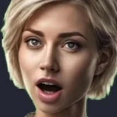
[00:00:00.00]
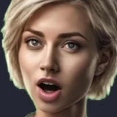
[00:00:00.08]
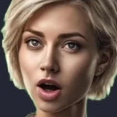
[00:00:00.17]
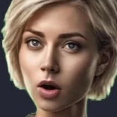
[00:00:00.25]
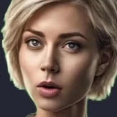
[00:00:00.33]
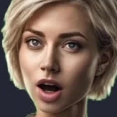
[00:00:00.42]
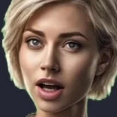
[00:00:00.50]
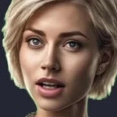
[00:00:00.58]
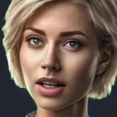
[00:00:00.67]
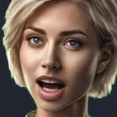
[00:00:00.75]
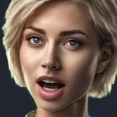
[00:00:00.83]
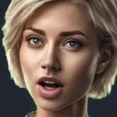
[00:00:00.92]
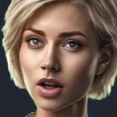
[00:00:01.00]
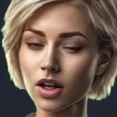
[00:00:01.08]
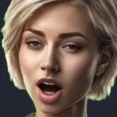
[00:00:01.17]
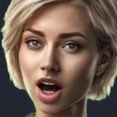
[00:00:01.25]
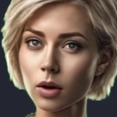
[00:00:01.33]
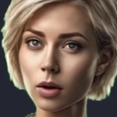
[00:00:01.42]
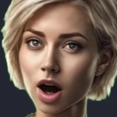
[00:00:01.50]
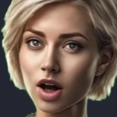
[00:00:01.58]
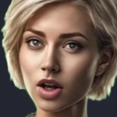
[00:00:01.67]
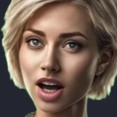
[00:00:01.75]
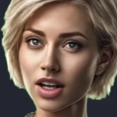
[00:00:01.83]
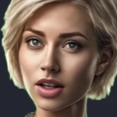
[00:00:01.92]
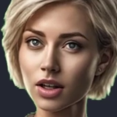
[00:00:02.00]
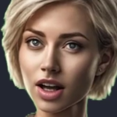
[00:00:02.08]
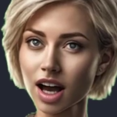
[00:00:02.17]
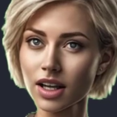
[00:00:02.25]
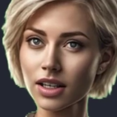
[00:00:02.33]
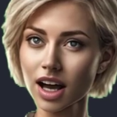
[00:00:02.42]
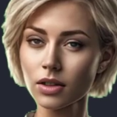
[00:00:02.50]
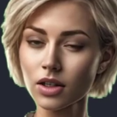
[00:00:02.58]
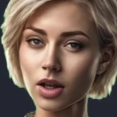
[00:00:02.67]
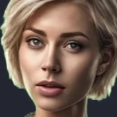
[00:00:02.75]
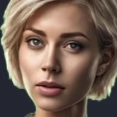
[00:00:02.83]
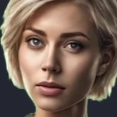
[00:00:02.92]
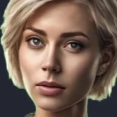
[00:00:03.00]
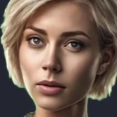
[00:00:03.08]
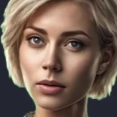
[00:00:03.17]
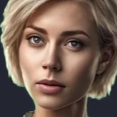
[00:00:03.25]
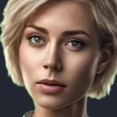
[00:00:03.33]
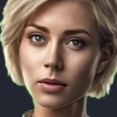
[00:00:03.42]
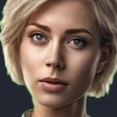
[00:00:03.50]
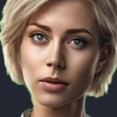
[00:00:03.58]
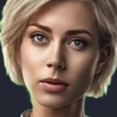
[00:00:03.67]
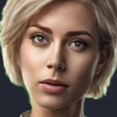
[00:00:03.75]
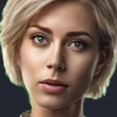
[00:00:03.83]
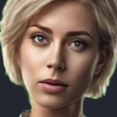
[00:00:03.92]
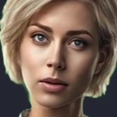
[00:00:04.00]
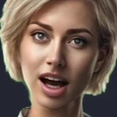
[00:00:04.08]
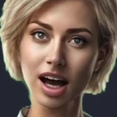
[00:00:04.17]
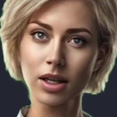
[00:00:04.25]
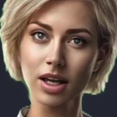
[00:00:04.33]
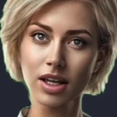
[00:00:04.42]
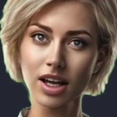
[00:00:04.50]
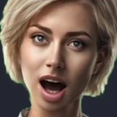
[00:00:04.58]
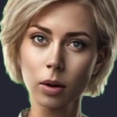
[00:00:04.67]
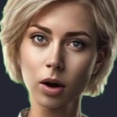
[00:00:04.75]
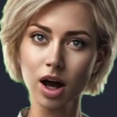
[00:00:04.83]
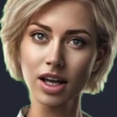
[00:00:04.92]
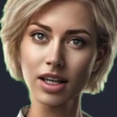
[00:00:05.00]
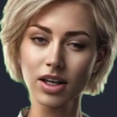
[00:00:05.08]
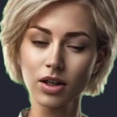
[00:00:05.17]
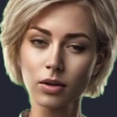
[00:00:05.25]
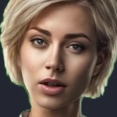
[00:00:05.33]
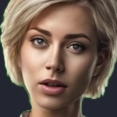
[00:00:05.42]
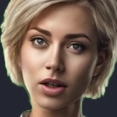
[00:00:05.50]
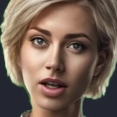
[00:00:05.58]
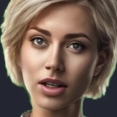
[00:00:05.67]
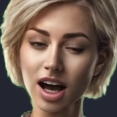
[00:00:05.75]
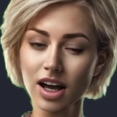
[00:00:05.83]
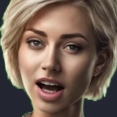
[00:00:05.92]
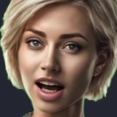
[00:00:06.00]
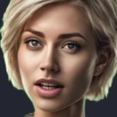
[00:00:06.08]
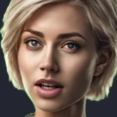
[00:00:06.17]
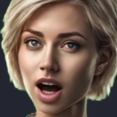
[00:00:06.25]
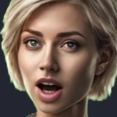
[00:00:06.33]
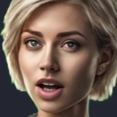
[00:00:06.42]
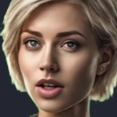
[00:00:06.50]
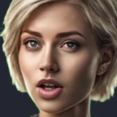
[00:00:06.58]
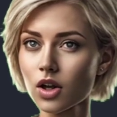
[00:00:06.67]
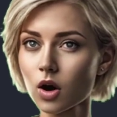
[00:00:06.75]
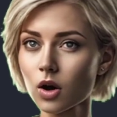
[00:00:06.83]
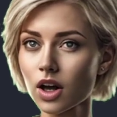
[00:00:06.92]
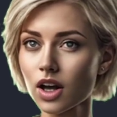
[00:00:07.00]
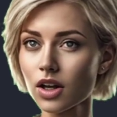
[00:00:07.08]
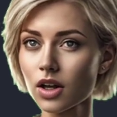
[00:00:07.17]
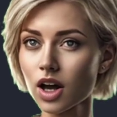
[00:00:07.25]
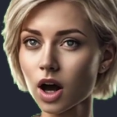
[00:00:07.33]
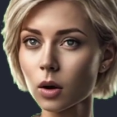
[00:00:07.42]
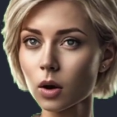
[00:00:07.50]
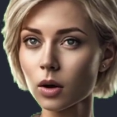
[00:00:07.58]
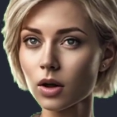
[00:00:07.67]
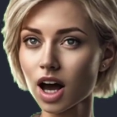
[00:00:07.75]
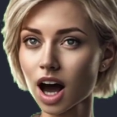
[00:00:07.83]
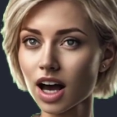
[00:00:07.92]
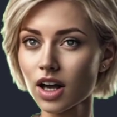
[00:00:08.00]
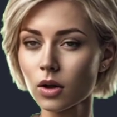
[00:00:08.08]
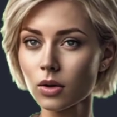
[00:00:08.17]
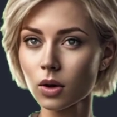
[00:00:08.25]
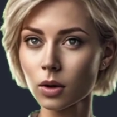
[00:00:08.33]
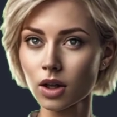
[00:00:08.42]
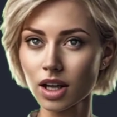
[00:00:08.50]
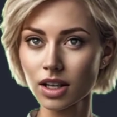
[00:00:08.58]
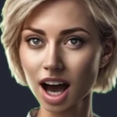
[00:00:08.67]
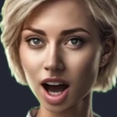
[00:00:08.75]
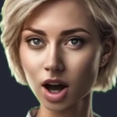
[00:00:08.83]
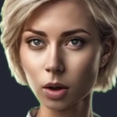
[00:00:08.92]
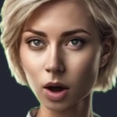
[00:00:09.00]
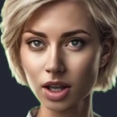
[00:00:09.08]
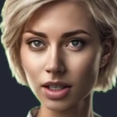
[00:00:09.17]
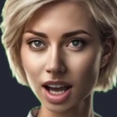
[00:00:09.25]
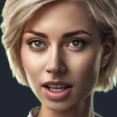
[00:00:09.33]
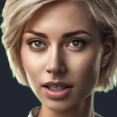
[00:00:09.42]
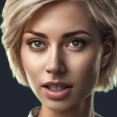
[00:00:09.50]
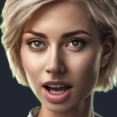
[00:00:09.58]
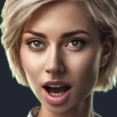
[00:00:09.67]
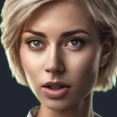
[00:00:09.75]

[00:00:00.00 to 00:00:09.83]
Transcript: Are you ready to take your SCADA projects to the next level? In this comprehensive AVEVA Citect SCADA tutorial, we will guide you through the entire process,